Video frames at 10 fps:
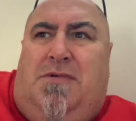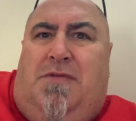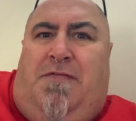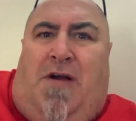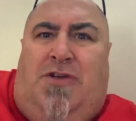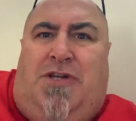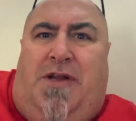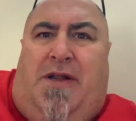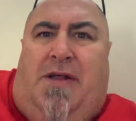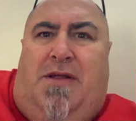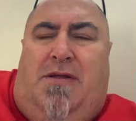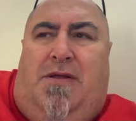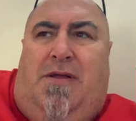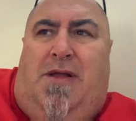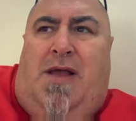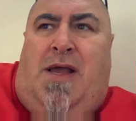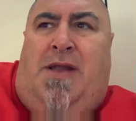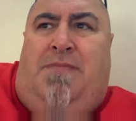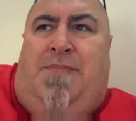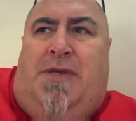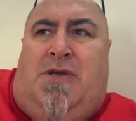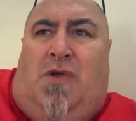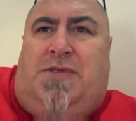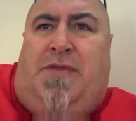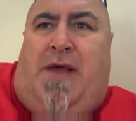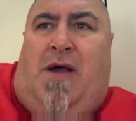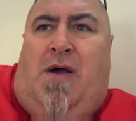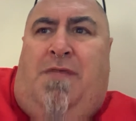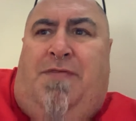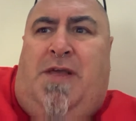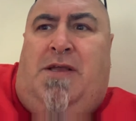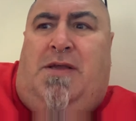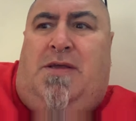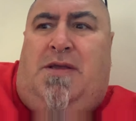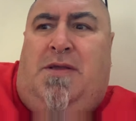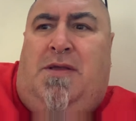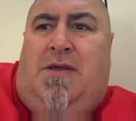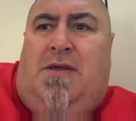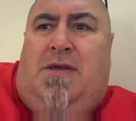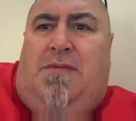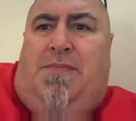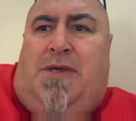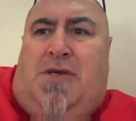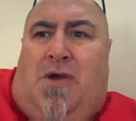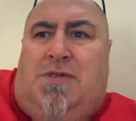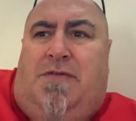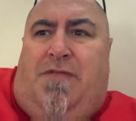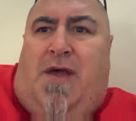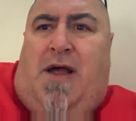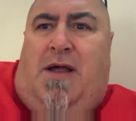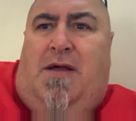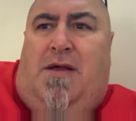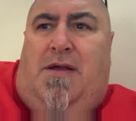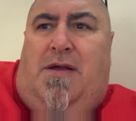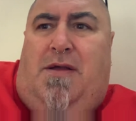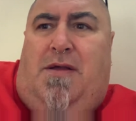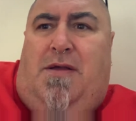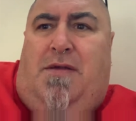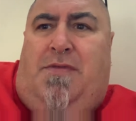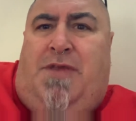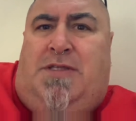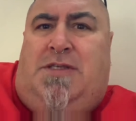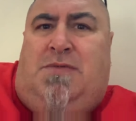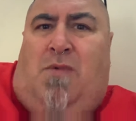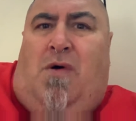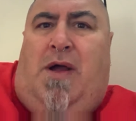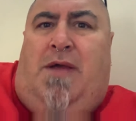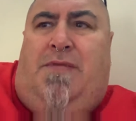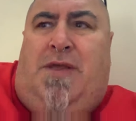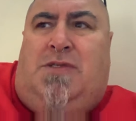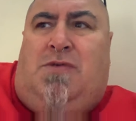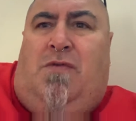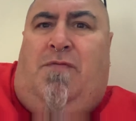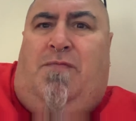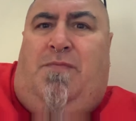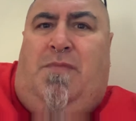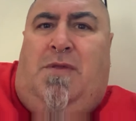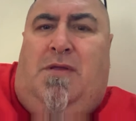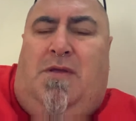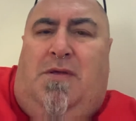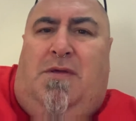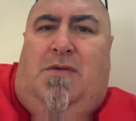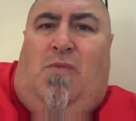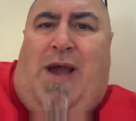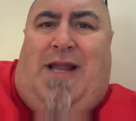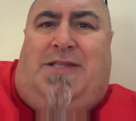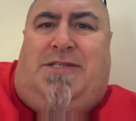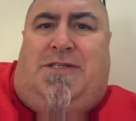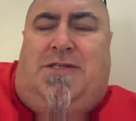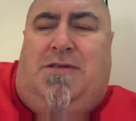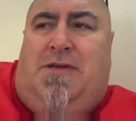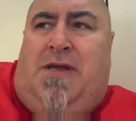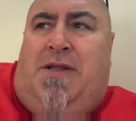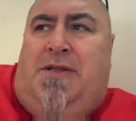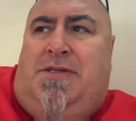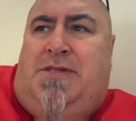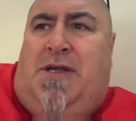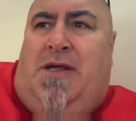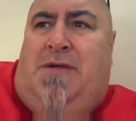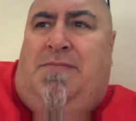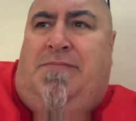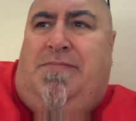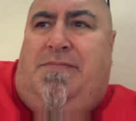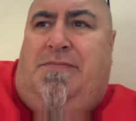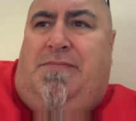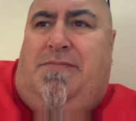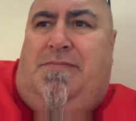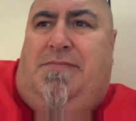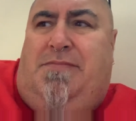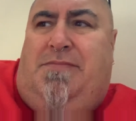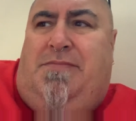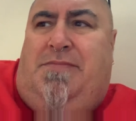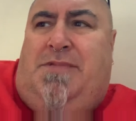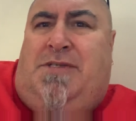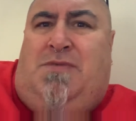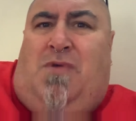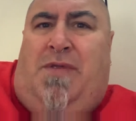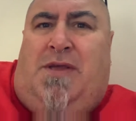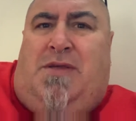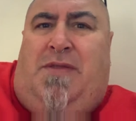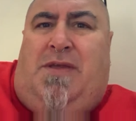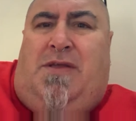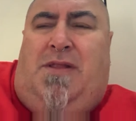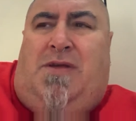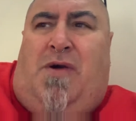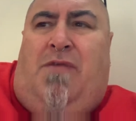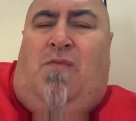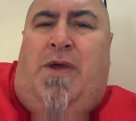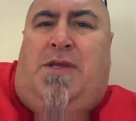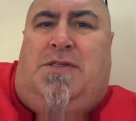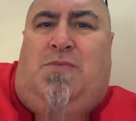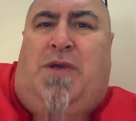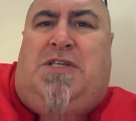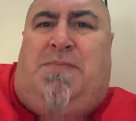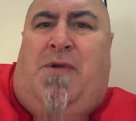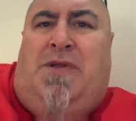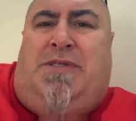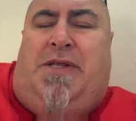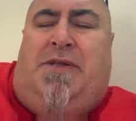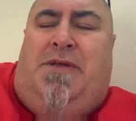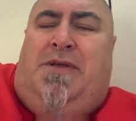function in it. And because of that, I think because of that, this is why they're sort of wet and, this is why they're kind of weak spirited,